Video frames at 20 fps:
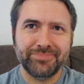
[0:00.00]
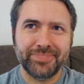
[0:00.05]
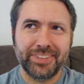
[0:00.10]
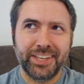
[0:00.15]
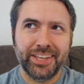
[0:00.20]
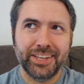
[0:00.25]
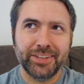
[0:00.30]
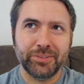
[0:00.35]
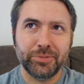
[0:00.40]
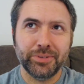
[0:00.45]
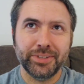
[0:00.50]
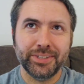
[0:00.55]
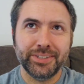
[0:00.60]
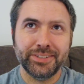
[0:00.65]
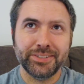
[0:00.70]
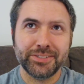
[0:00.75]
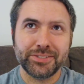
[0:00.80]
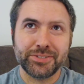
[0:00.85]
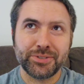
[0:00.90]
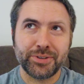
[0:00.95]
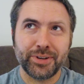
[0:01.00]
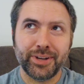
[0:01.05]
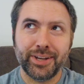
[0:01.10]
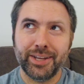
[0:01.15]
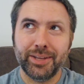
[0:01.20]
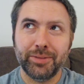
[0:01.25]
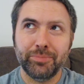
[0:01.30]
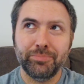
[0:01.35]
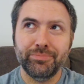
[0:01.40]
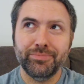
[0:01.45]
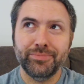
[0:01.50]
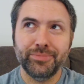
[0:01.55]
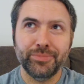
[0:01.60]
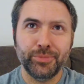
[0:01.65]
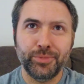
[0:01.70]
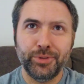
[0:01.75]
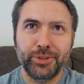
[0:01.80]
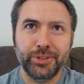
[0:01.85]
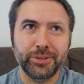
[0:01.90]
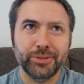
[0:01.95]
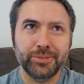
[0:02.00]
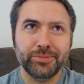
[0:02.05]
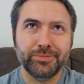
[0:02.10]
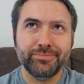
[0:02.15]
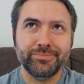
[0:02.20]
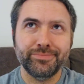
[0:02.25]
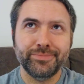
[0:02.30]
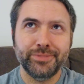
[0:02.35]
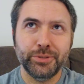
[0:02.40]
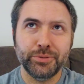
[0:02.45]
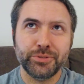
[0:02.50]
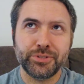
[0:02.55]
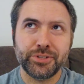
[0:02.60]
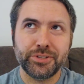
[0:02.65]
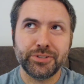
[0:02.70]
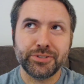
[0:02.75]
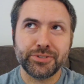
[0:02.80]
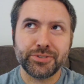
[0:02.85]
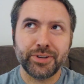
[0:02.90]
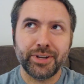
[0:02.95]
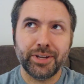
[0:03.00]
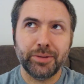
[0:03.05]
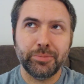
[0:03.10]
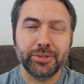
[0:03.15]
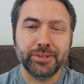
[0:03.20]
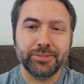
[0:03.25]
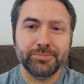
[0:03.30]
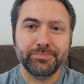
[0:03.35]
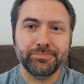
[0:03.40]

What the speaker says: can't really describe, use to describe it.